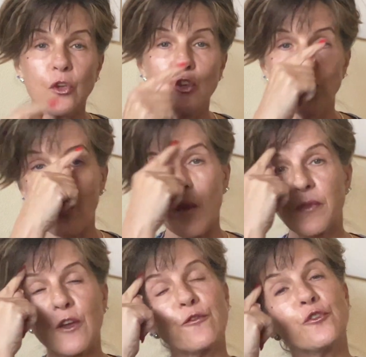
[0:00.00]
You know I'm
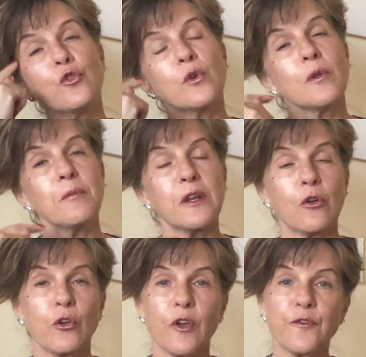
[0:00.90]
there for you in a minute.
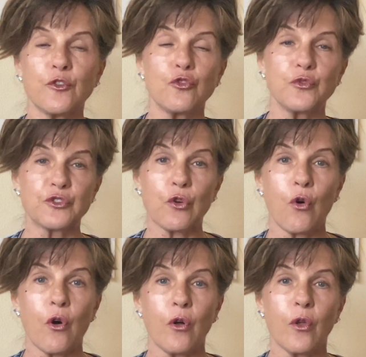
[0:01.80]
All you have to do is
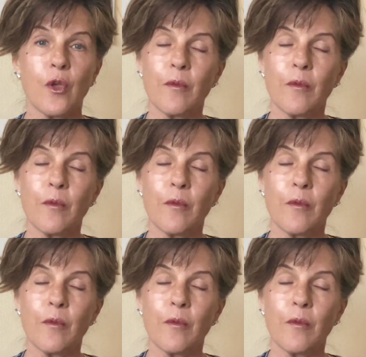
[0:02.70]
call.